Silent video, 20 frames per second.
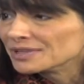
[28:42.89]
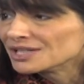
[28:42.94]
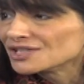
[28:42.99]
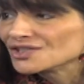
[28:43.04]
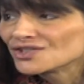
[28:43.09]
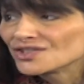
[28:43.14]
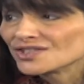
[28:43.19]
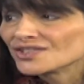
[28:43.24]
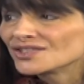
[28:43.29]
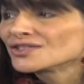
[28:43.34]

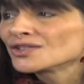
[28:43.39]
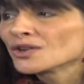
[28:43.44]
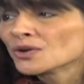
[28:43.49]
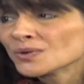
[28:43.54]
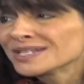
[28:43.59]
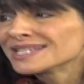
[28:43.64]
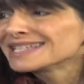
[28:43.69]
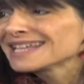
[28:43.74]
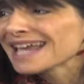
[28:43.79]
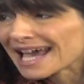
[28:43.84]
He's just so
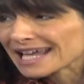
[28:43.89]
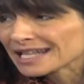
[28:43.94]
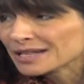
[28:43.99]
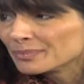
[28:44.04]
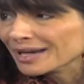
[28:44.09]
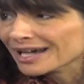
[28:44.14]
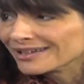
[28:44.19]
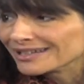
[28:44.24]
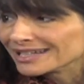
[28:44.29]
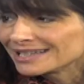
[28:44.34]
sad
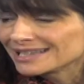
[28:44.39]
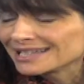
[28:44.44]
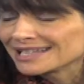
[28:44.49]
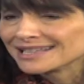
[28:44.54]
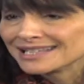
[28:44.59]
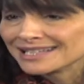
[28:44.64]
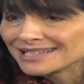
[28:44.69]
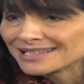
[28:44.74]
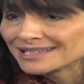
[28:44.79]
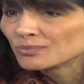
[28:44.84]
about it, that
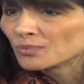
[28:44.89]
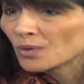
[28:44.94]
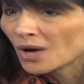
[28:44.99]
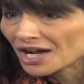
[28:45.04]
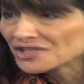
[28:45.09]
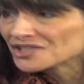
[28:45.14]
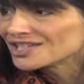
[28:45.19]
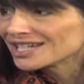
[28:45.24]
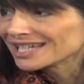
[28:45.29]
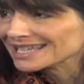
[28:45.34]

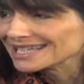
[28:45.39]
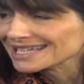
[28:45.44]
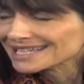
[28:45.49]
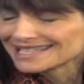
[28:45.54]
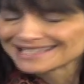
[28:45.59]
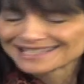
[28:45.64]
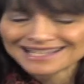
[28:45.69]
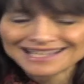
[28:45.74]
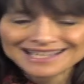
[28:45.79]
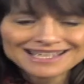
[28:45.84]
watching
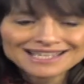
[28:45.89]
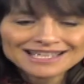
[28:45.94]
this.